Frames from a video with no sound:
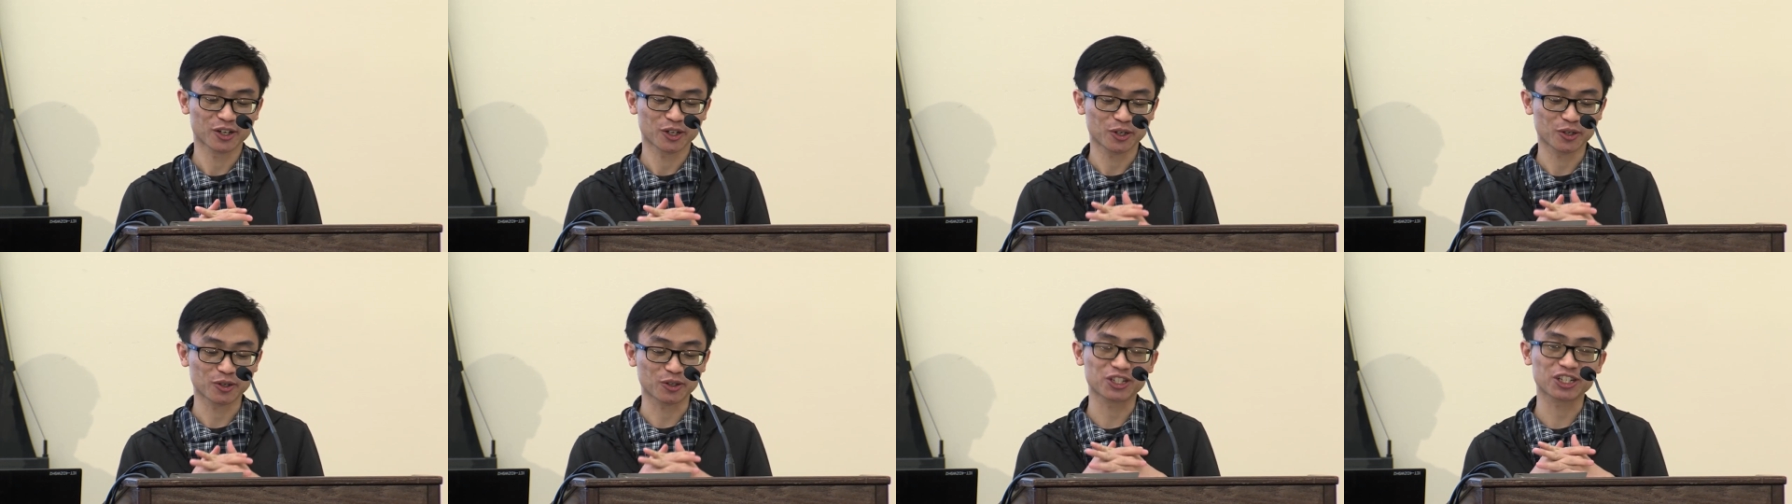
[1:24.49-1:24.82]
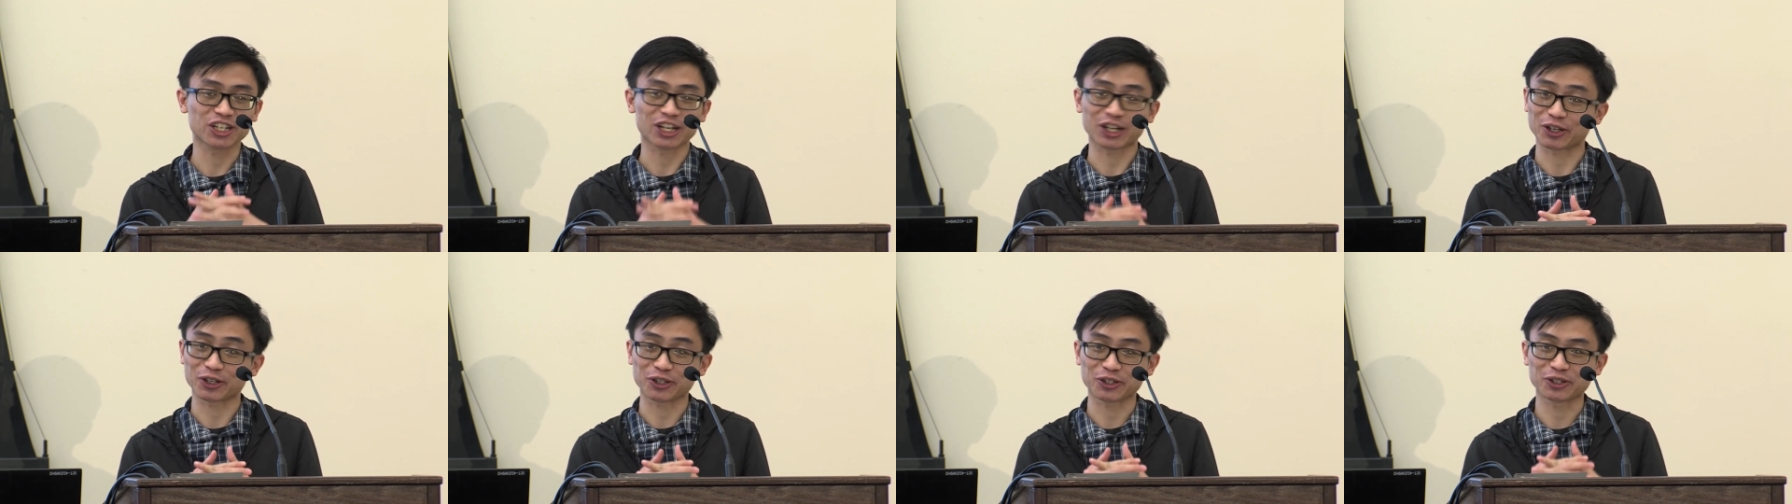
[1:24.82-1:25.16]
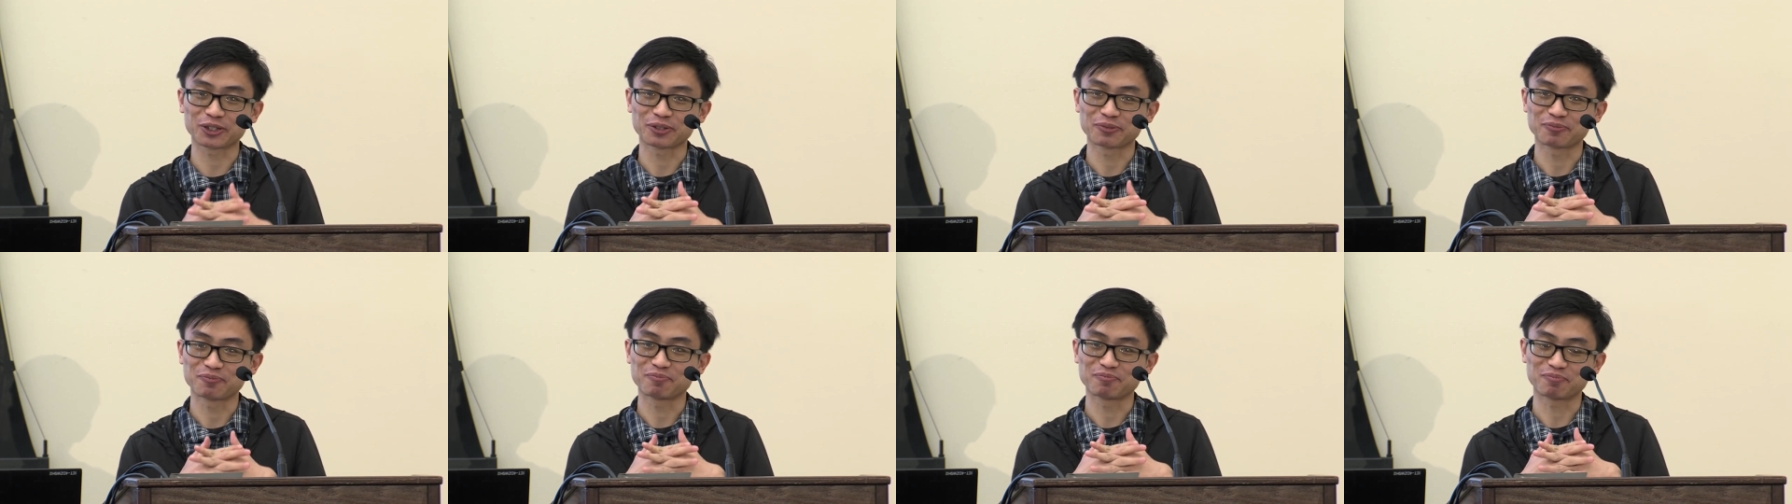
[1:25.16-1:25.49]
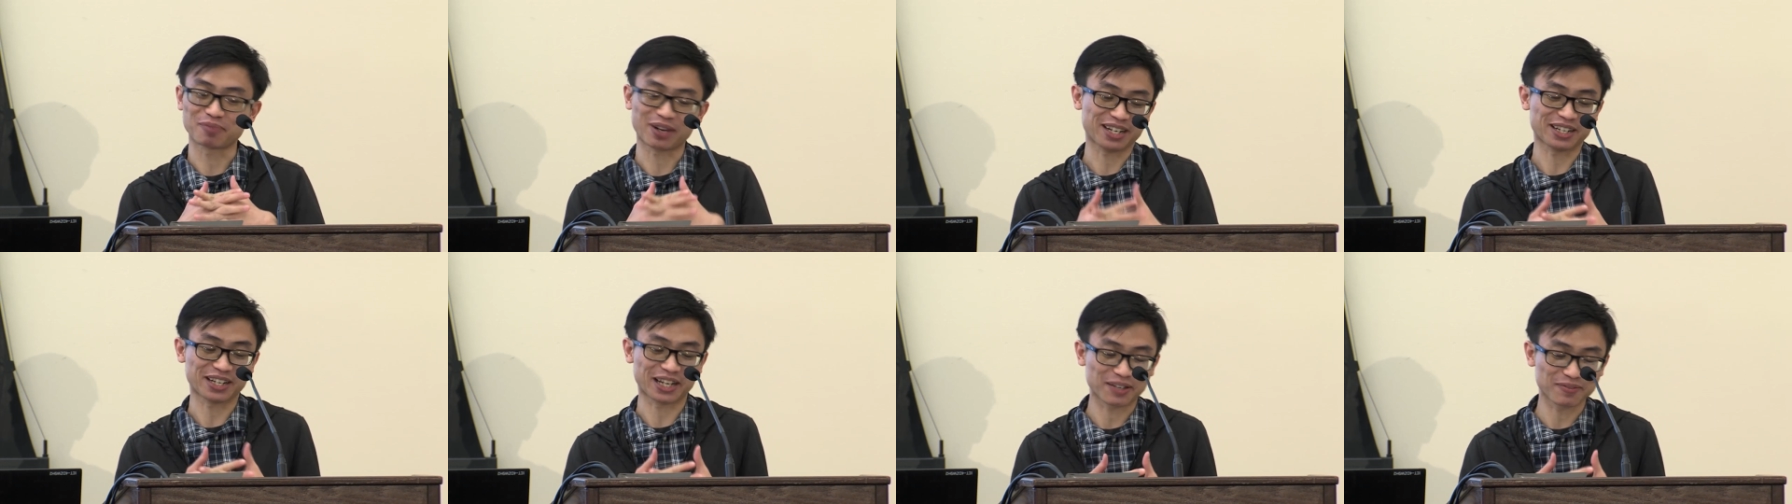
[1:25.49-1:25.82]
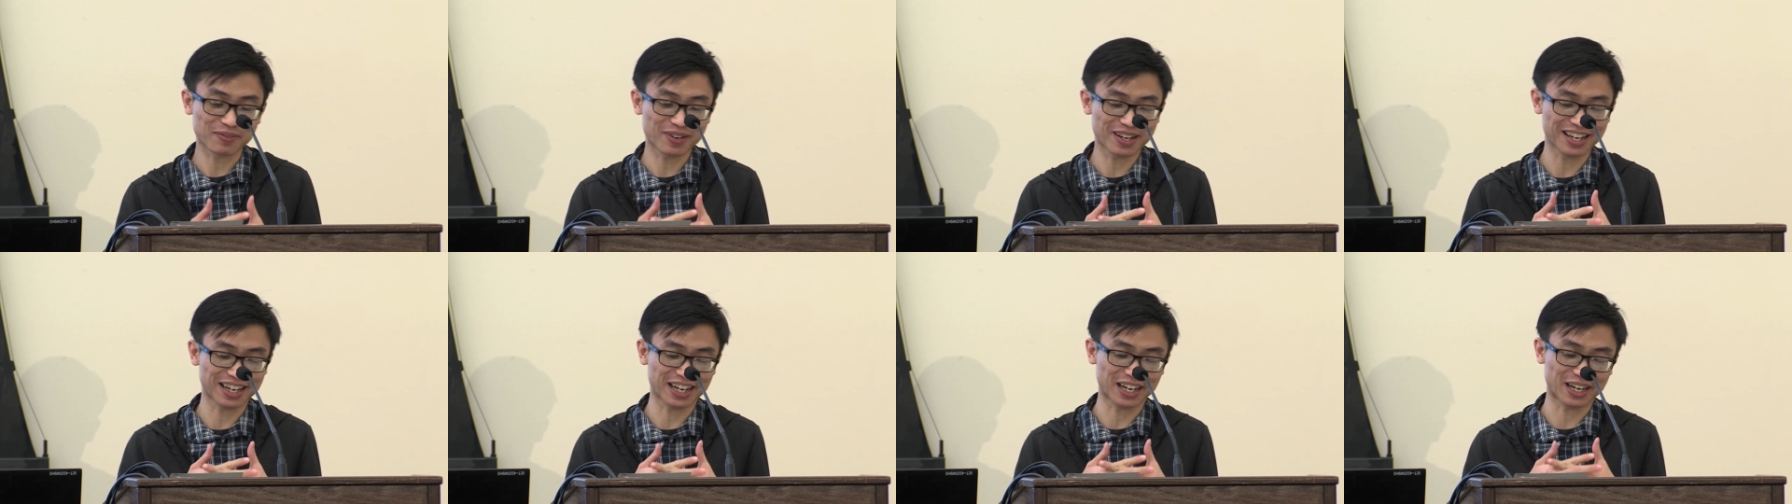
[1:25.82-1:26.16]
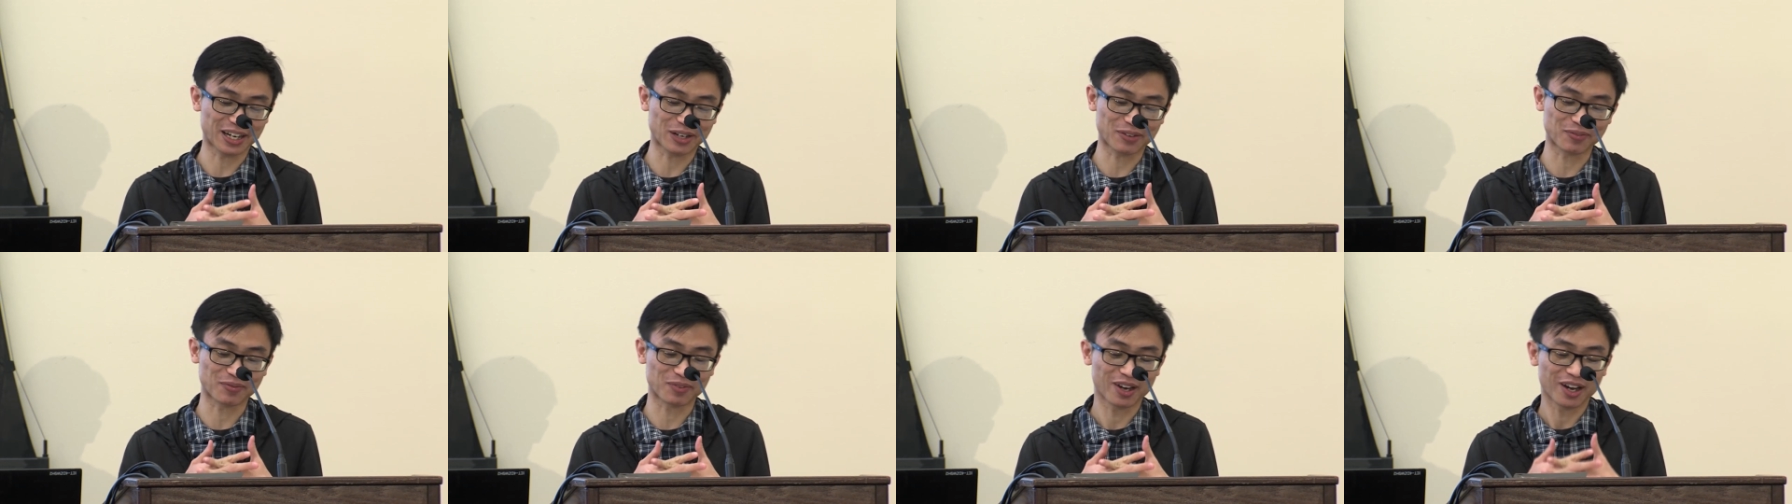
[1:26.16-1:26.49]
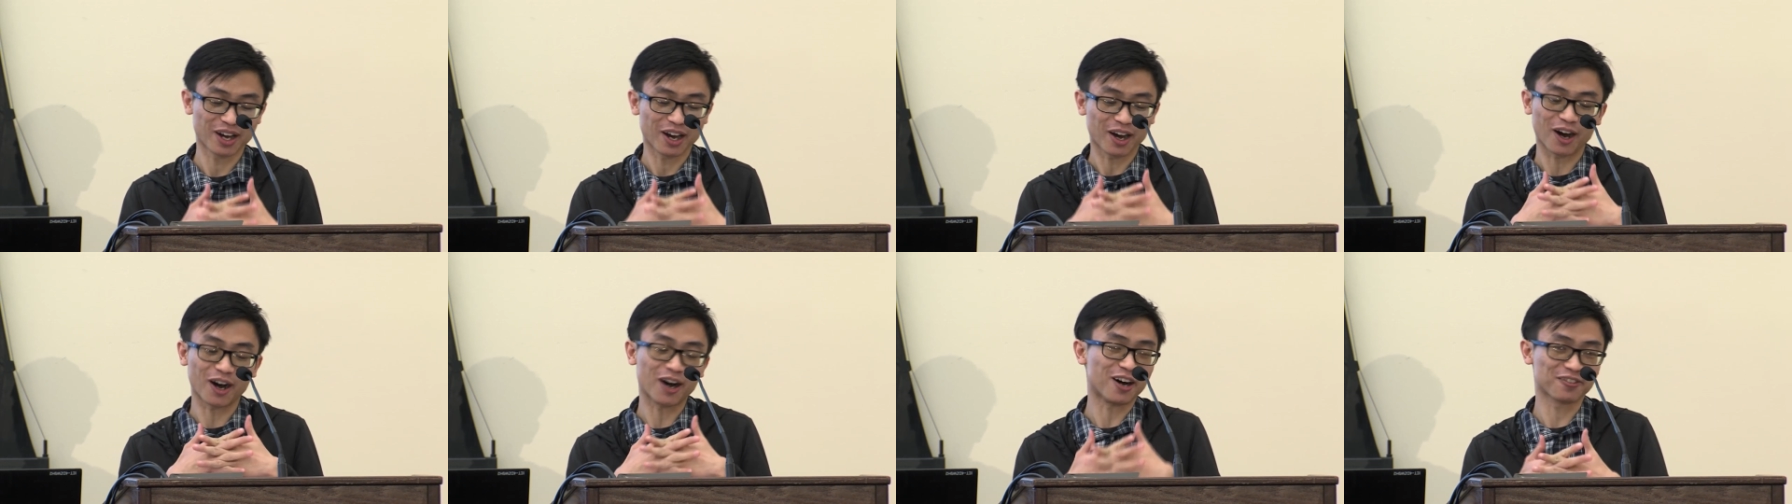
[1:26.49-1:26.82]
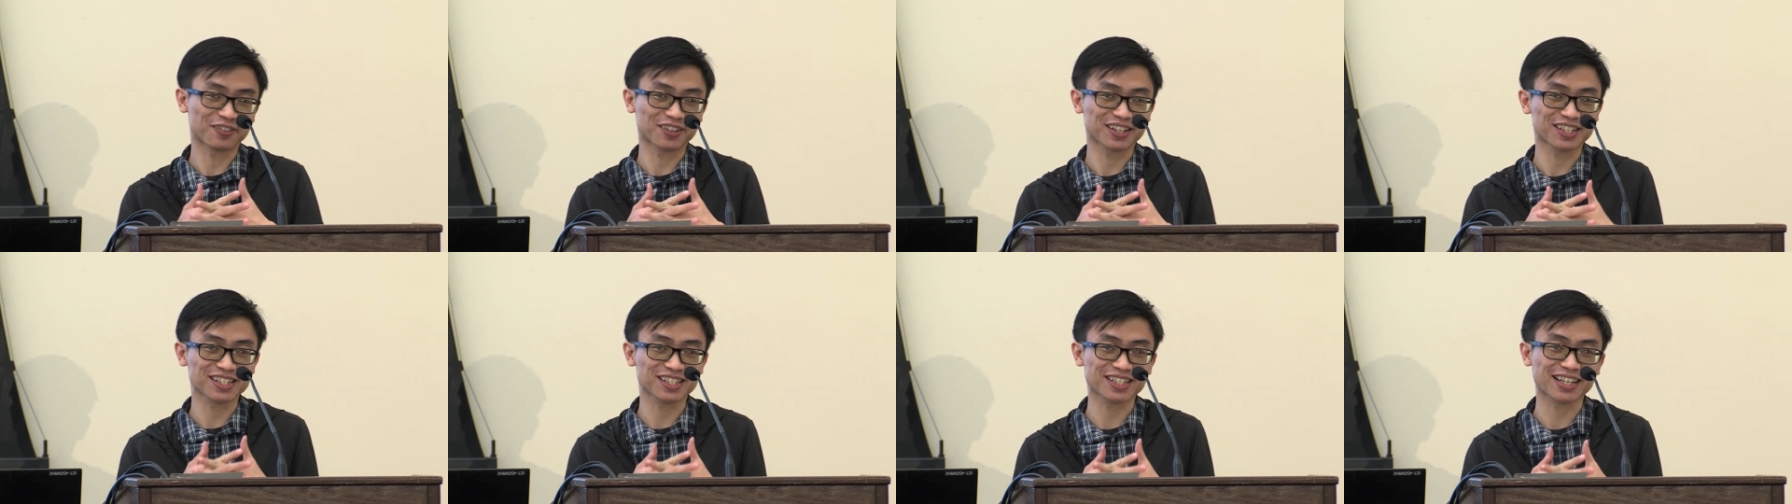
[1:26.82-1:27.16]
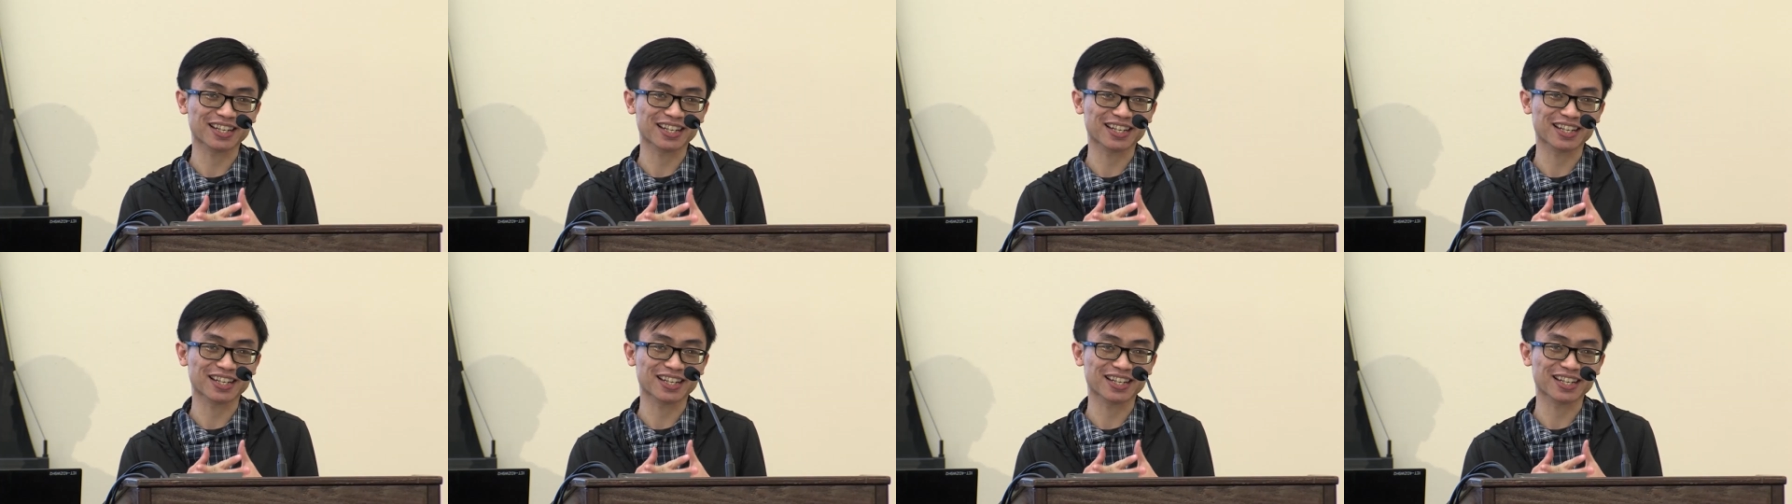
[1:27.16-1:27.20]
who shared my name. Um, obviously,